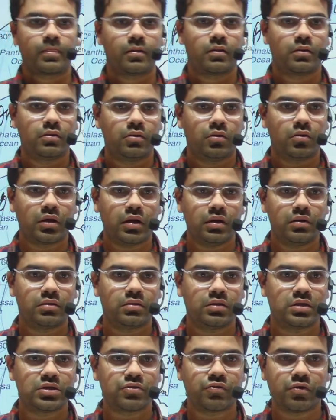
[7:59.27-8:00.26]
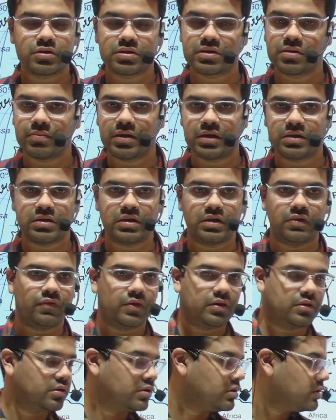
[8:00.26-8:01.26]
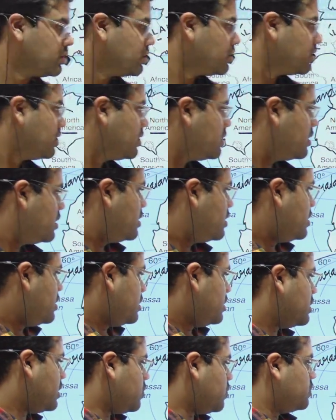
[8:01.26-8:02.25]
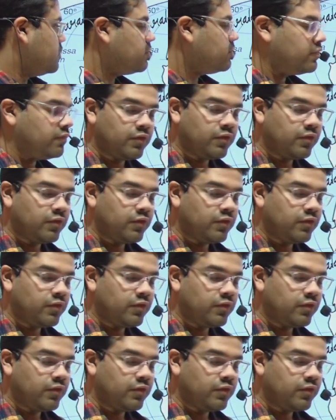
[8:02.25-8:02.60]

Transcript: Okay, this was the major event. Now, what's